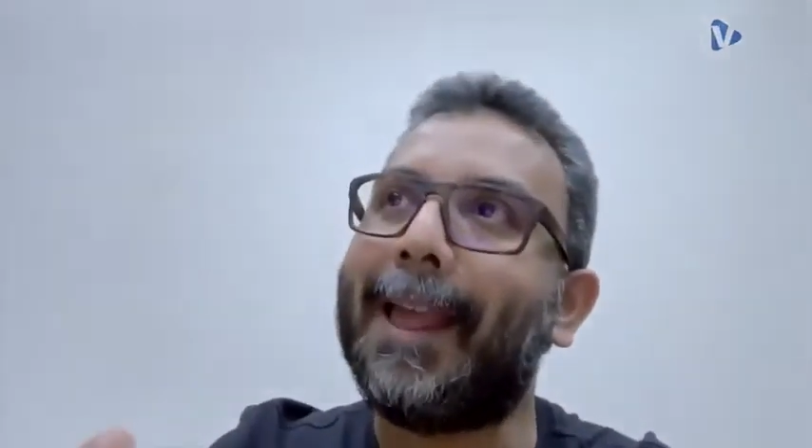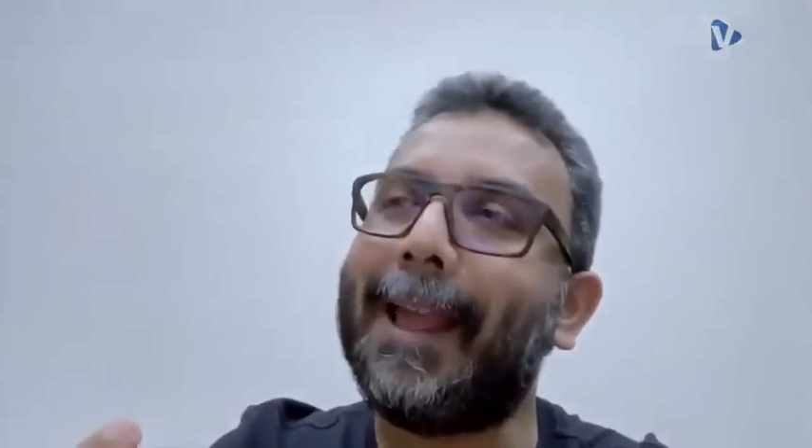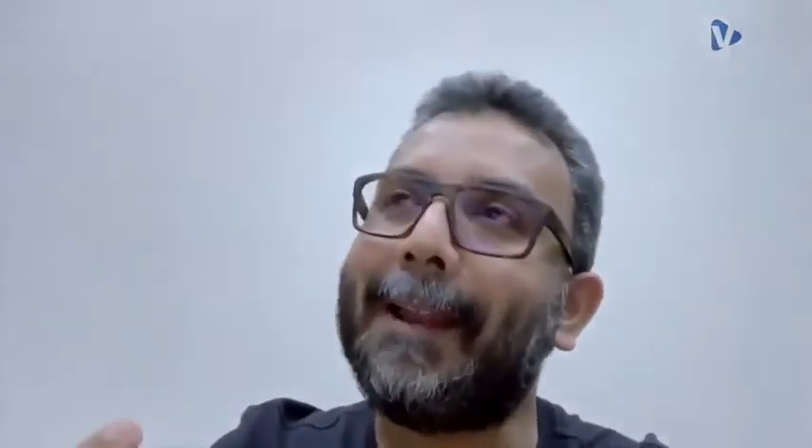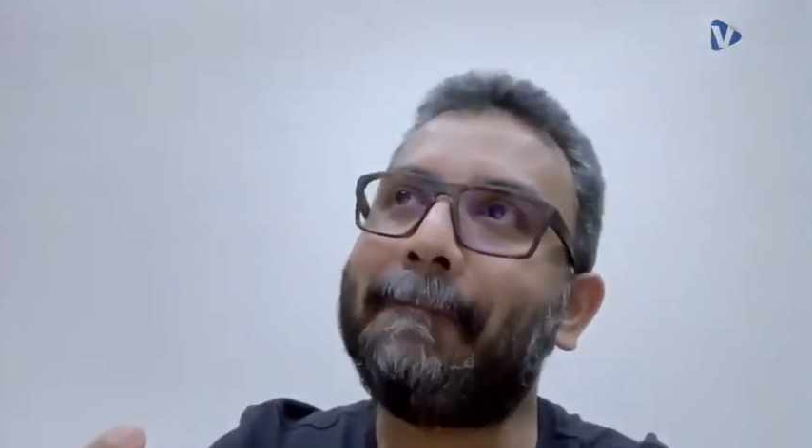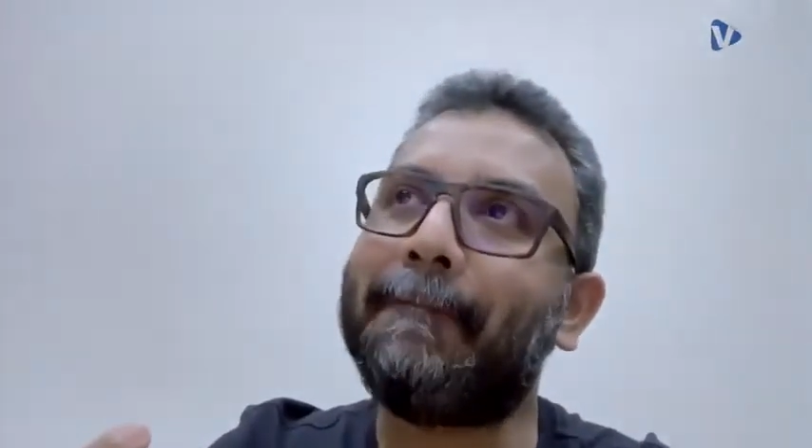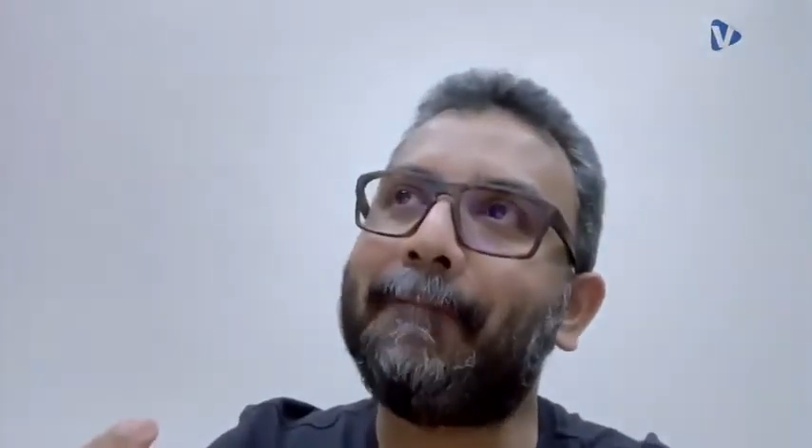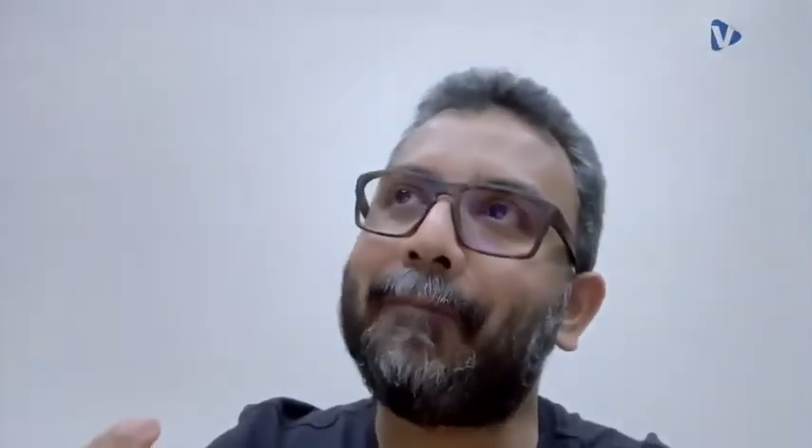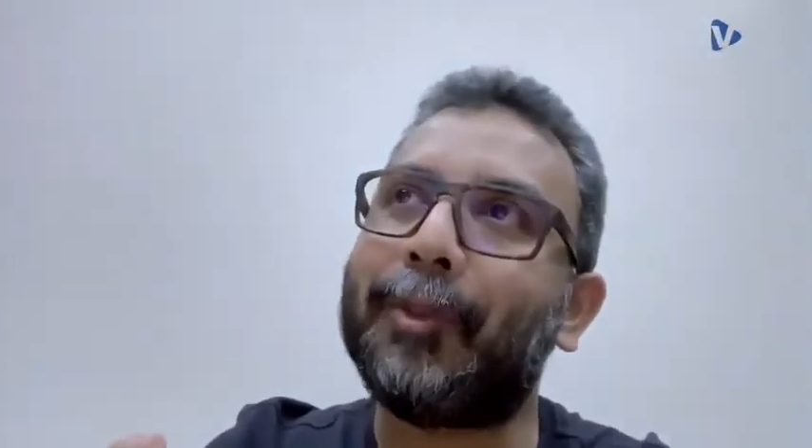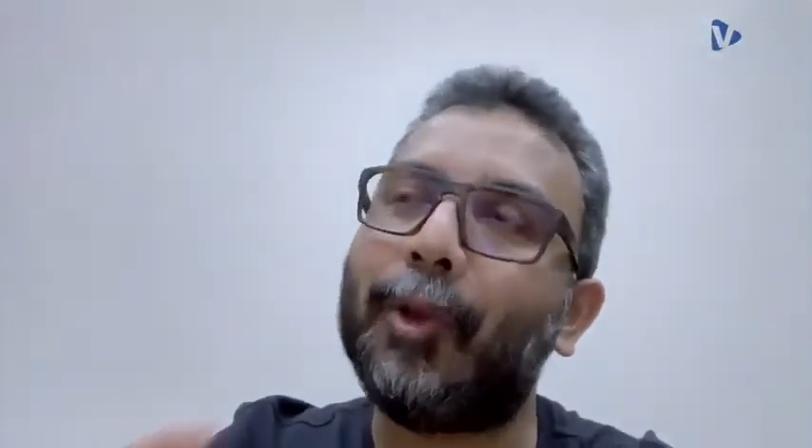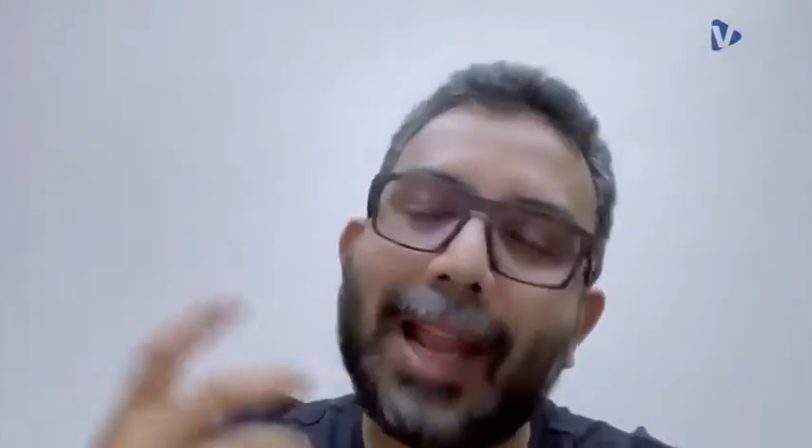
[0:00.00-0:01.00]
And
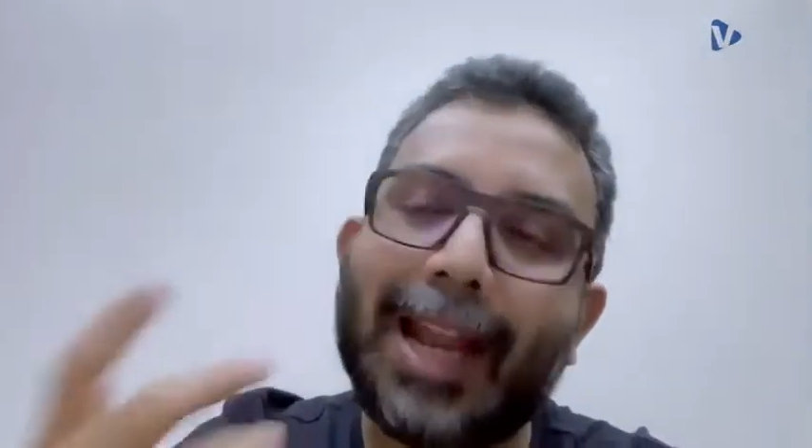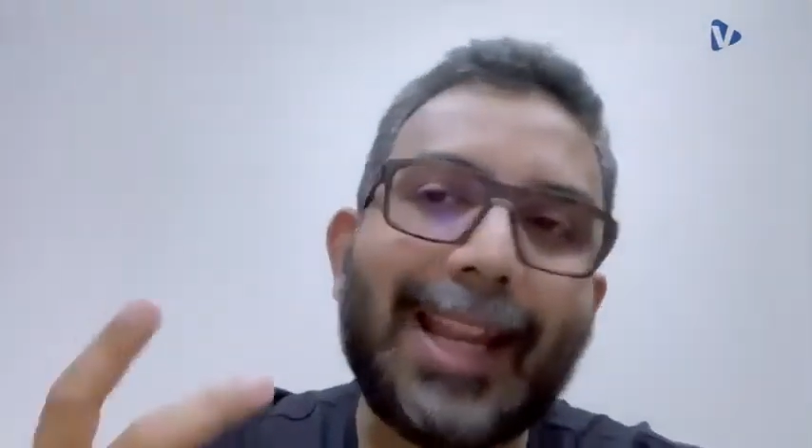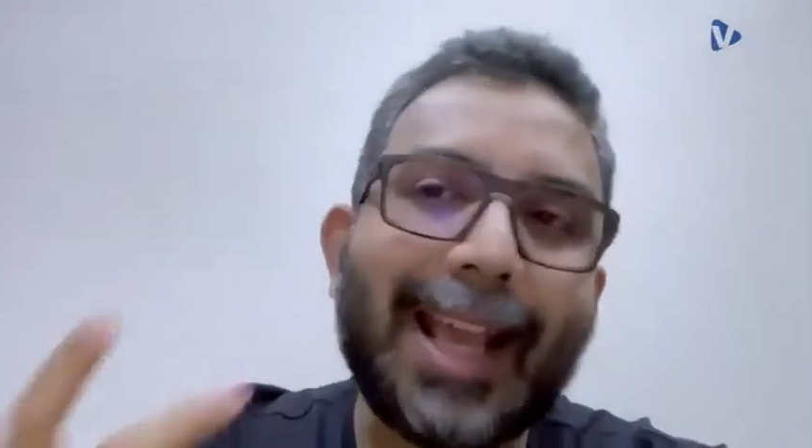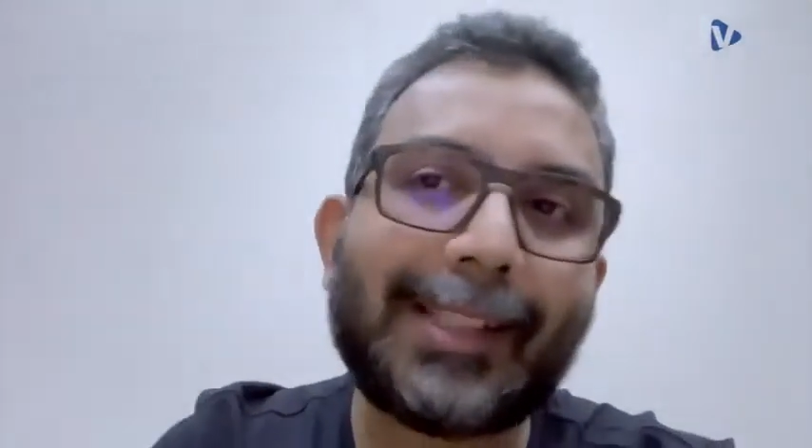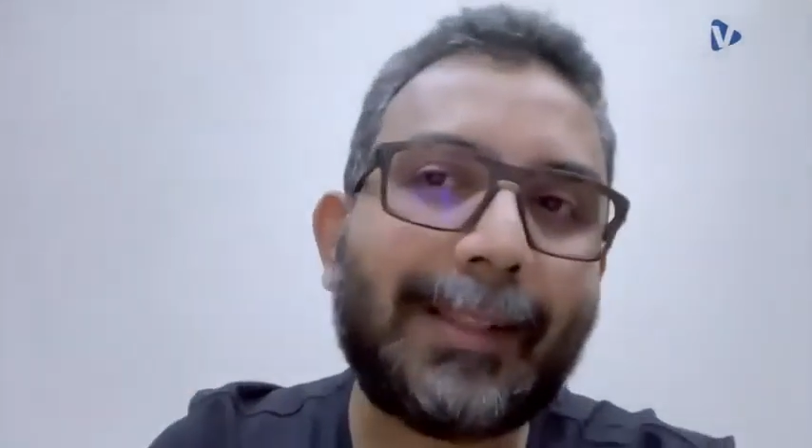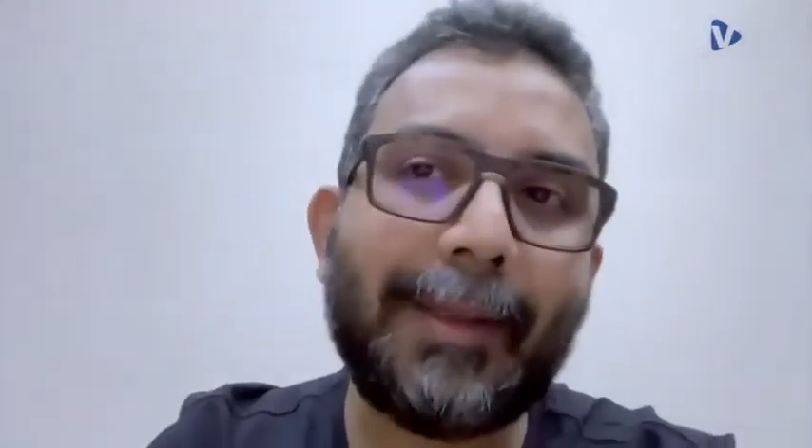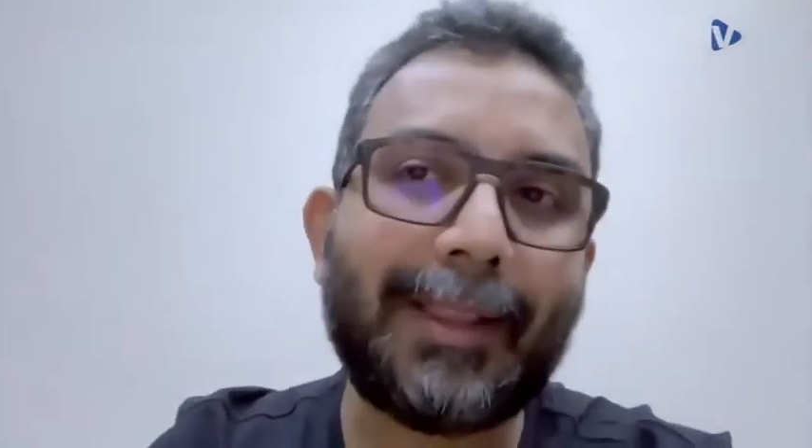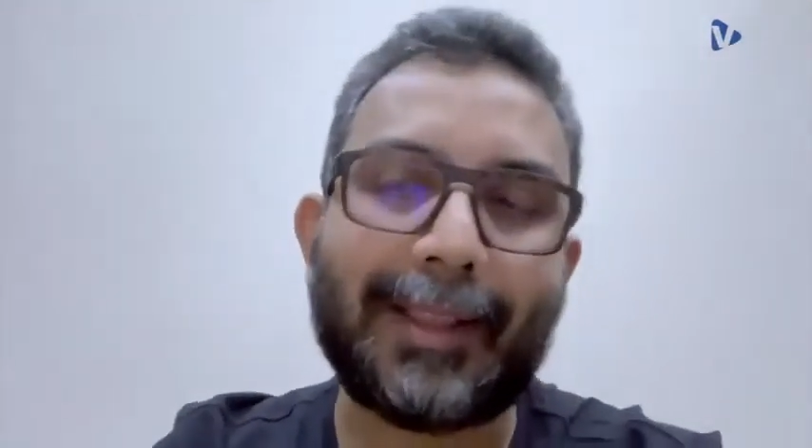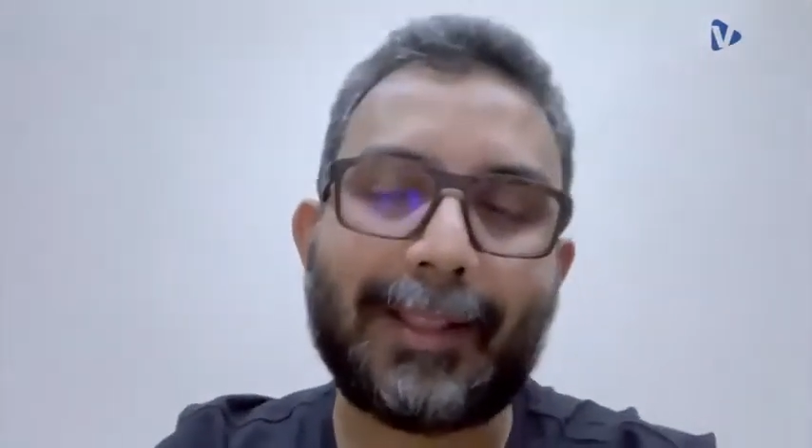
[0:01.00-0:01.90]
don't underestimate this